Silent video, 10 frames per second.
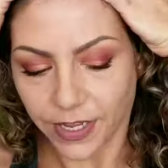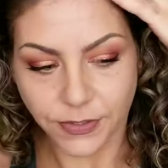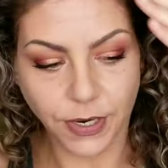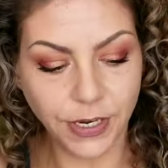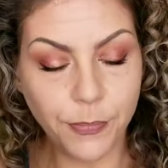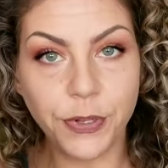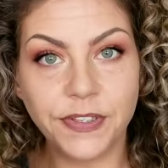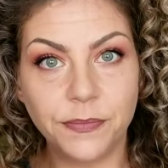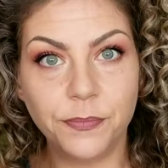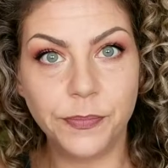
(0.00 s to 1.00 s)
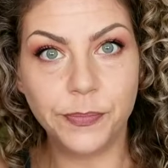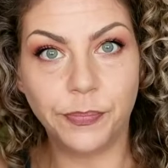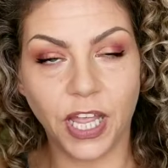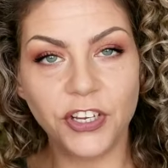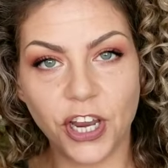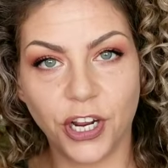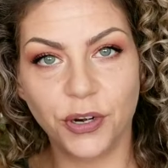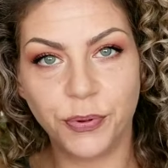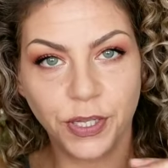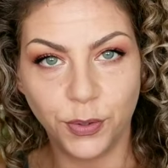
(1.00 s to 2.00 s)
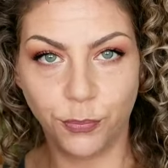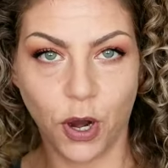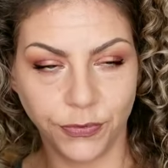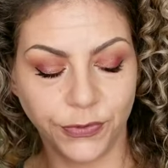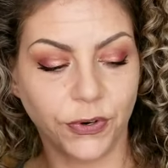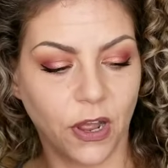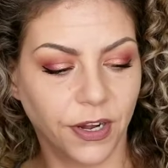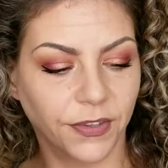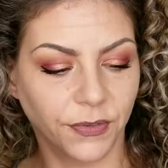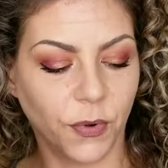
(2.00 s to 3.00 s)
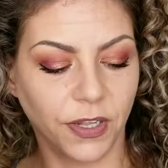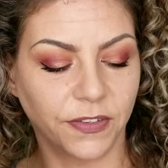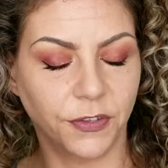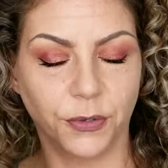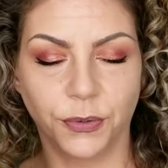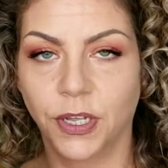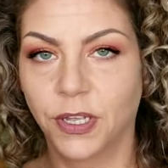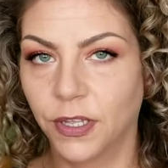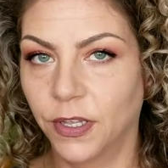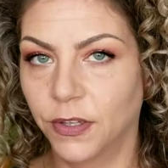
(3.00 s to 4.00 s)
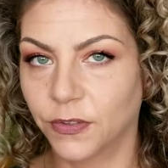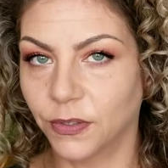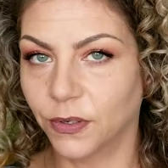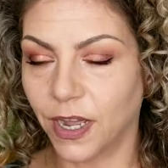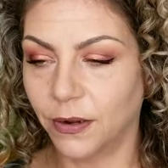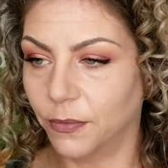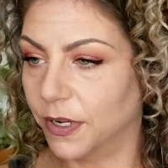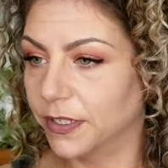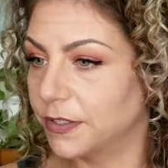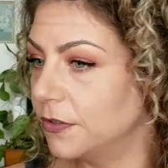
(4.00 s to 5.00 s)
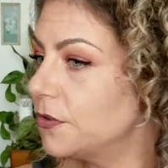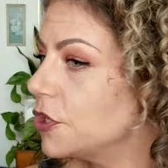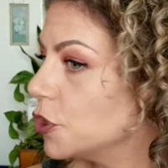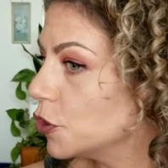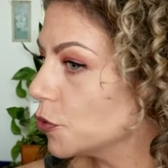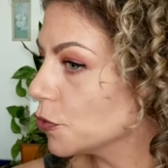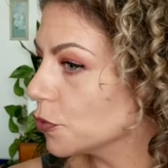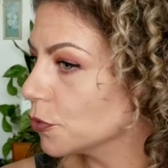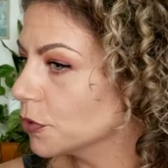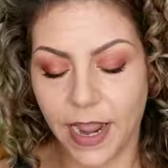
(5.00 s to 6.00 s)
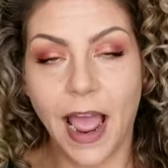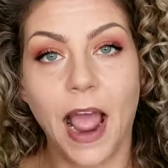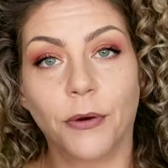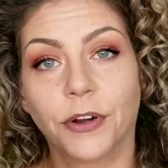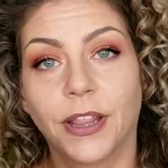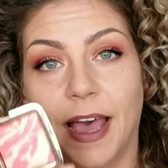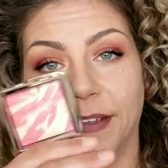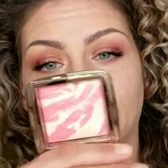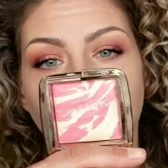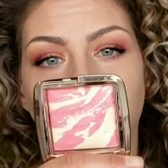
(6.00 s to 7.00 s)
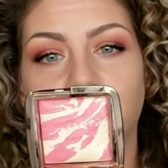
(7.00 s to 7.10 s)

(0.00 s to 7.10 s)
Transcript: So I'm going to put some blush, I'm going to put a little bronzer on as well too. So I want to use Hourglass.